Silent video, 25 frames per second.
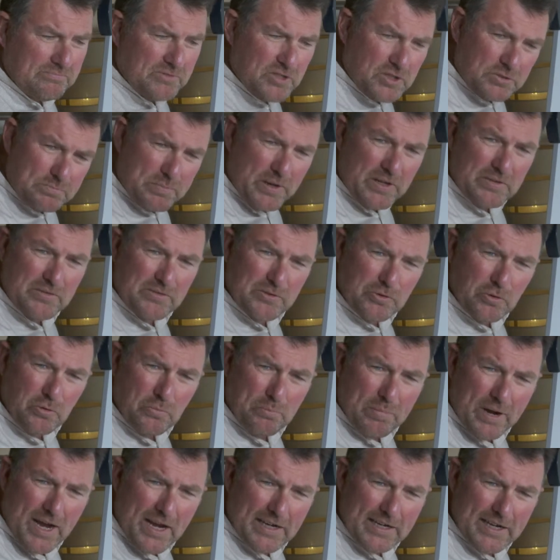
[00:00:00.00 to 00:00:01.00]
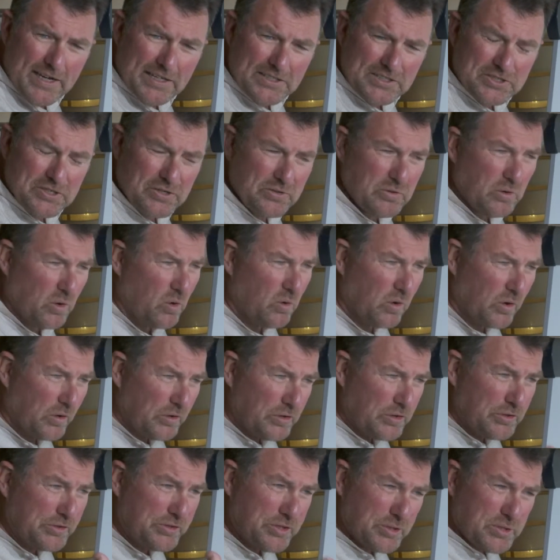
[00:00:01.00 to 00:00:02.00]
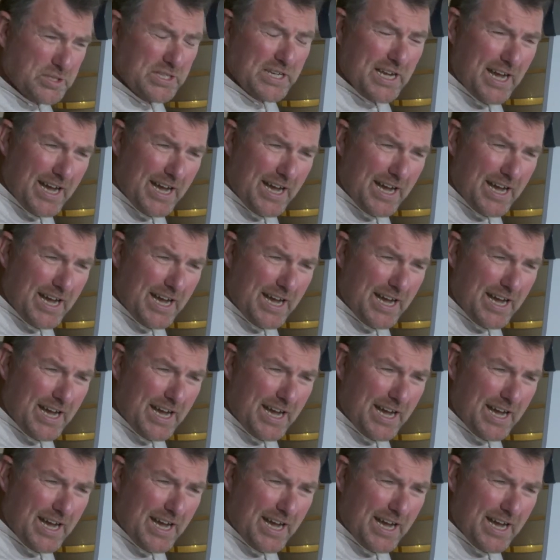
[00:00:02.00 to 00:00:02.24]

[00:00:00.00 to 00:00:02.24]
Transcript: just being thrown back at you, or you just